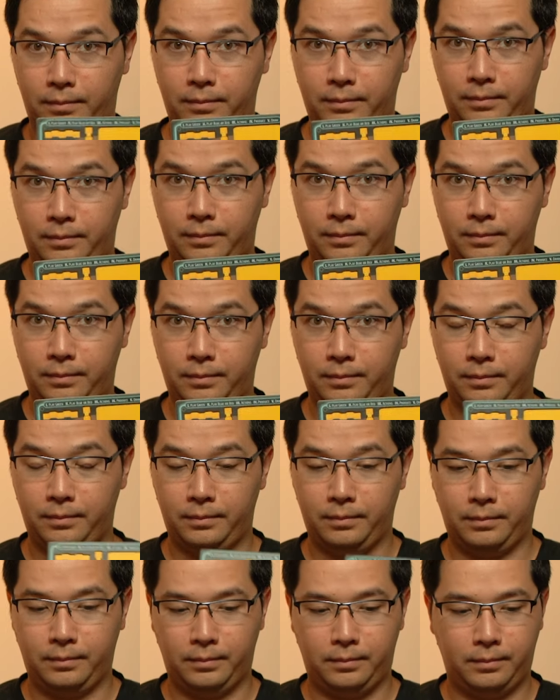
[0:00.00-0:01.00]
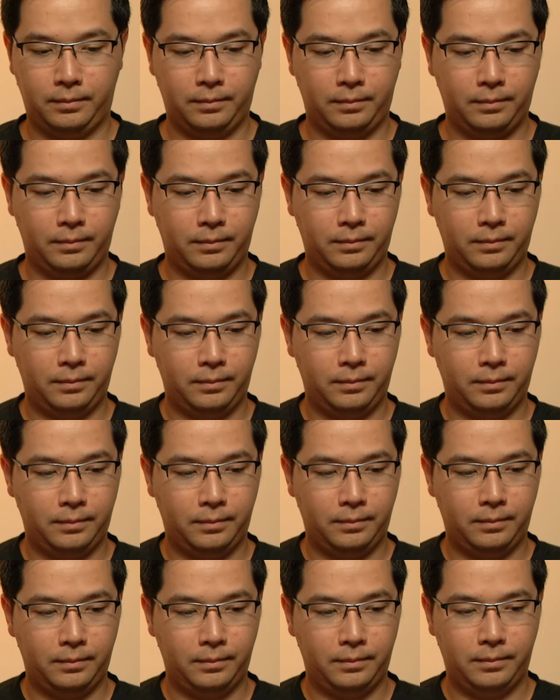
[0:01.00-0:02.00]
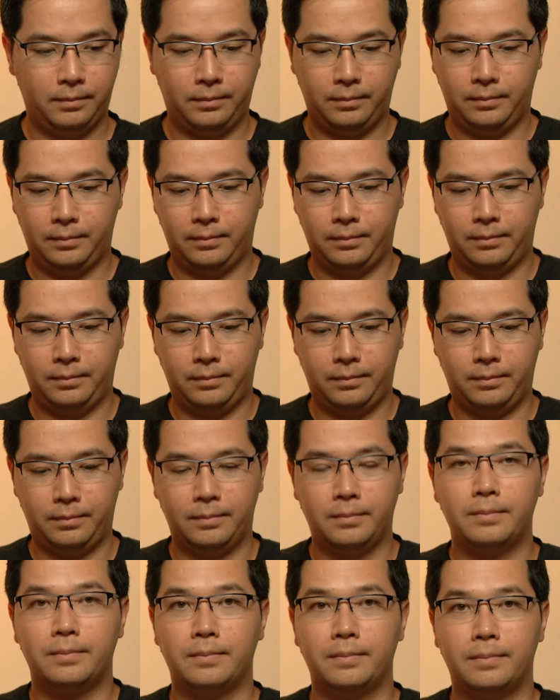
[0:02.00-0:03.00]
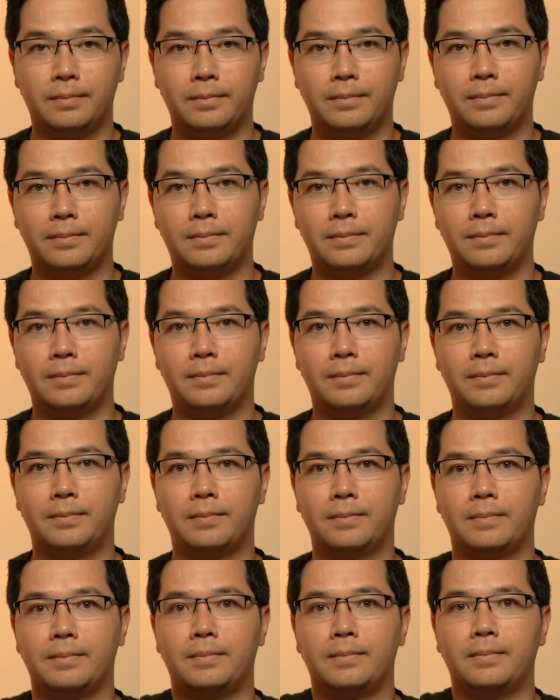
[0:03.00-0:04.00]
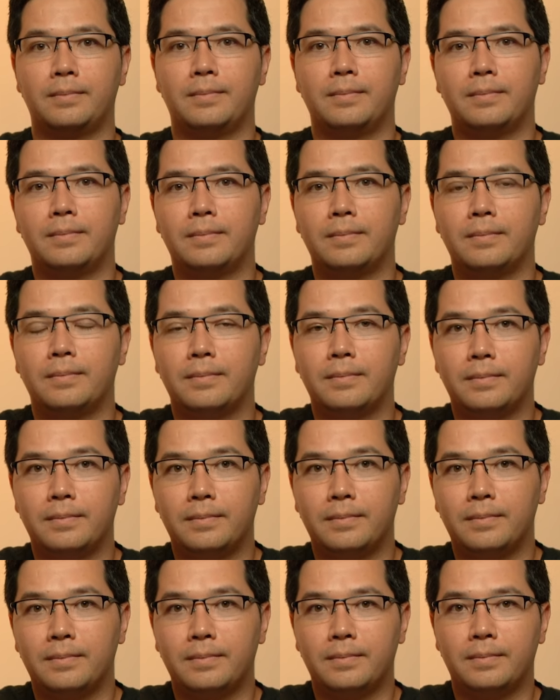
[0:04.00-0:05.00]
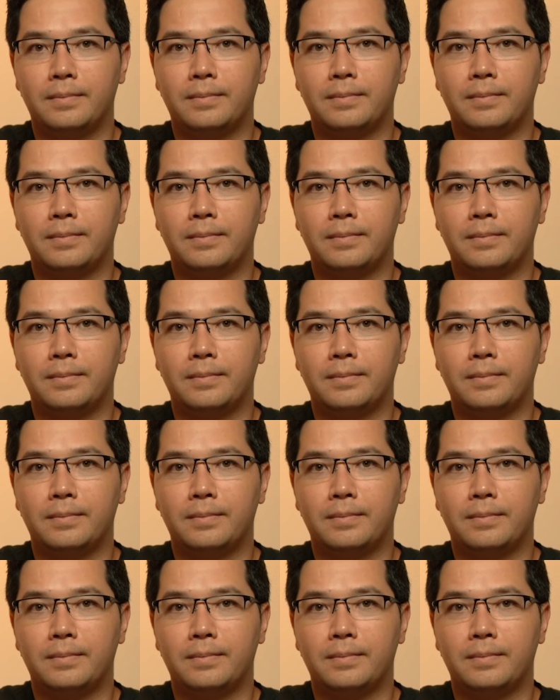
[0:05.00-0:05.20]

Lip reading: No words are spoken by the person on screen.